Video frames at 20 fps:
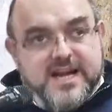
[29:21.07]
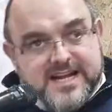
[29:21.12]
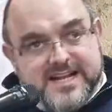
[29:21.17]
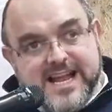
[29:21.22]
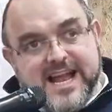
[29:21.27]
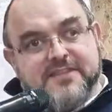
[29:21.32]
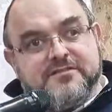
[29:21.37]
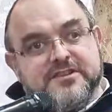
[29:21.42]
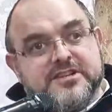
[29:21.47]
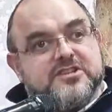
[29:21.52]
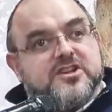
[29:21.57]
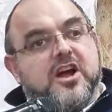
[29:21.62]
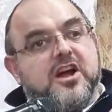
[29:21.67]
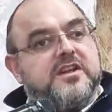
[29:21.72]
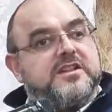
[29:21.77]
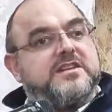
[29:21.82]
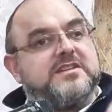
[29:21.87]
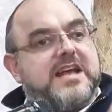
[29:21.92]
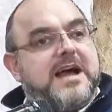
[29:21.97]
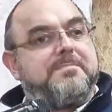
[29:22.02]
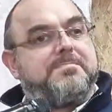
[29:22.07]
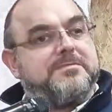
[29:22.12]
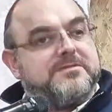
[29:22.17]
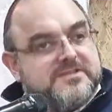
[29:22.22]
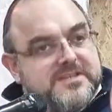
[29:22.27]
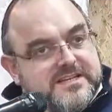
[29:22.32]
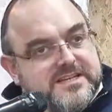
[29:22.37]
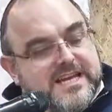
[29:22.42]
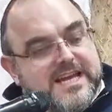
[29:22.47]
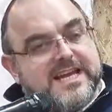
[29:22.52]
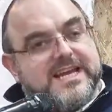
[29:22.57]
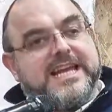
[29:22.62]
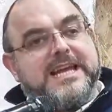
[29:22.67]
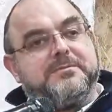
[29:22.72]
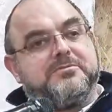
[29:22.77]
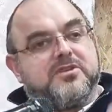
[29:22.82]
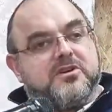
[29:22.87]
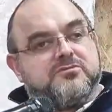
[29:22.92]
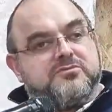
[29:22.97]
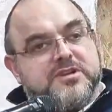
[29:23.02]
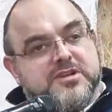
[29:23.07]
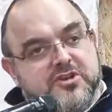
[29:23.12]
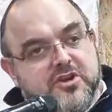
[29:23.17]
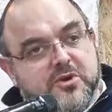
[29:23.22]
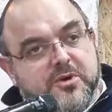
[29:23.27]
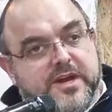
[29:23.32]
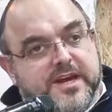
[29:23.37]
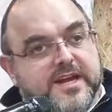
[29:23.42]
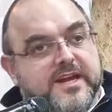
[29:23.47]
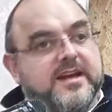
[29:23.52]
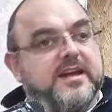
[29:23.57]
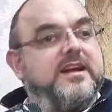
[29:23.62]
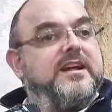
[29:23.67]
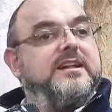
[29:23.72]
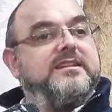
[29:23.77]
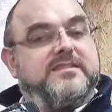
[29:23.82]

In every day this happens, it keeps on renewing.